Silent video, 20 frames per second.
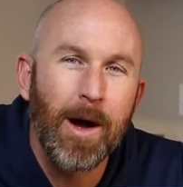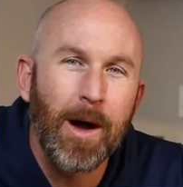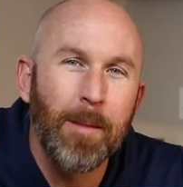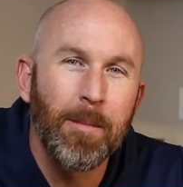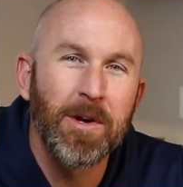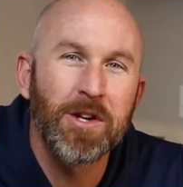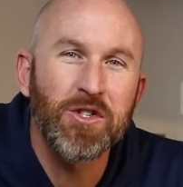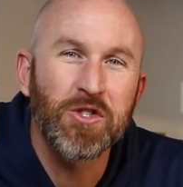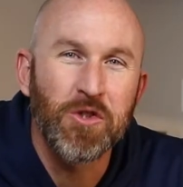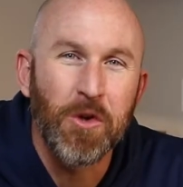I'm
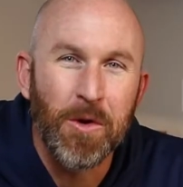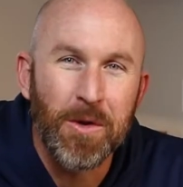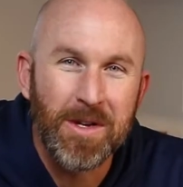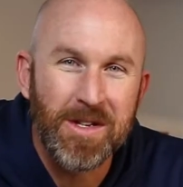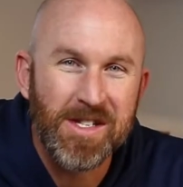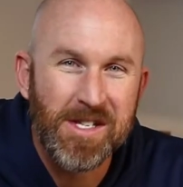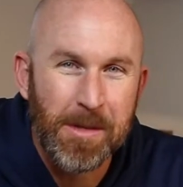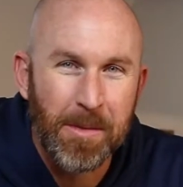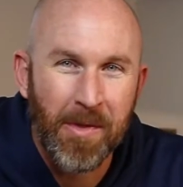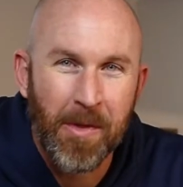gonna show you
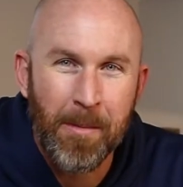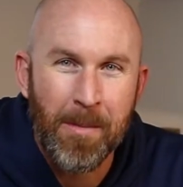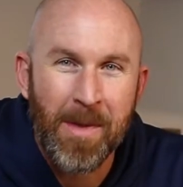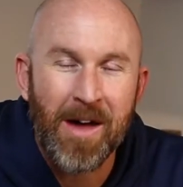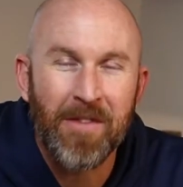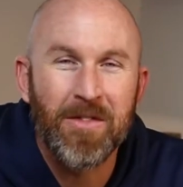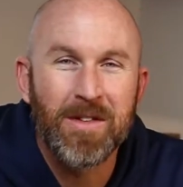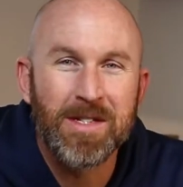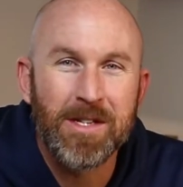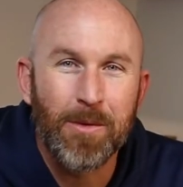some of the
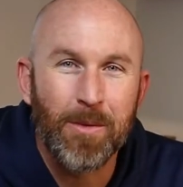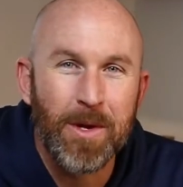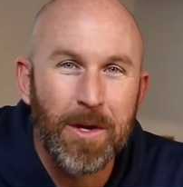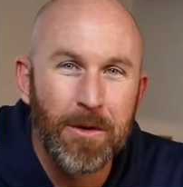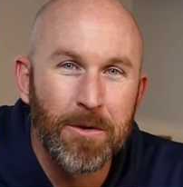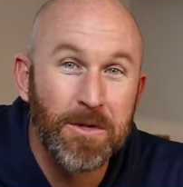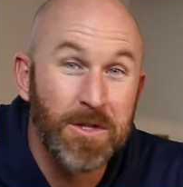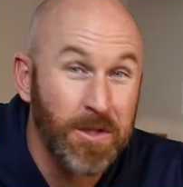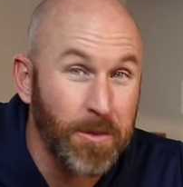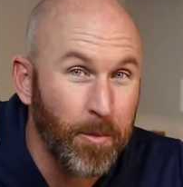methods that we
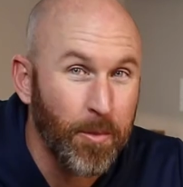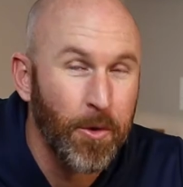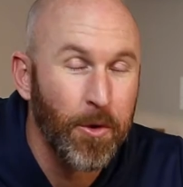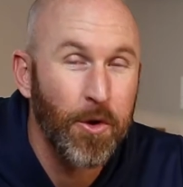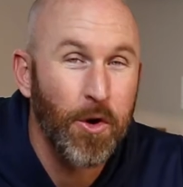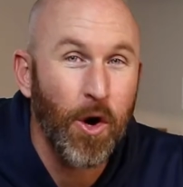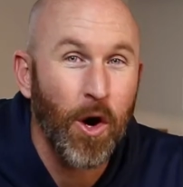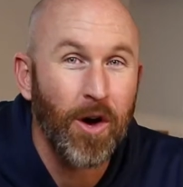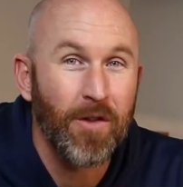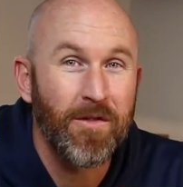use to
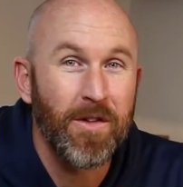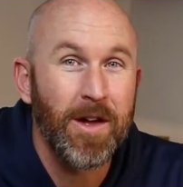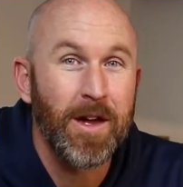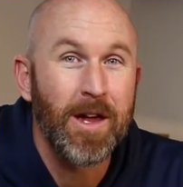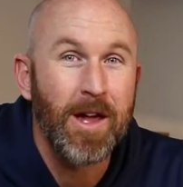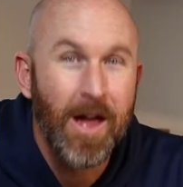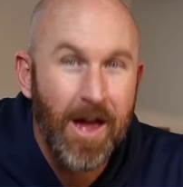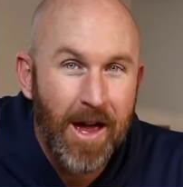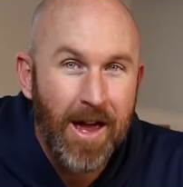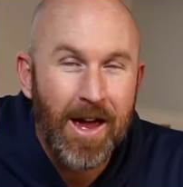brew
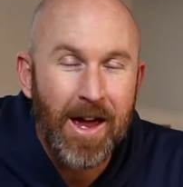coffee,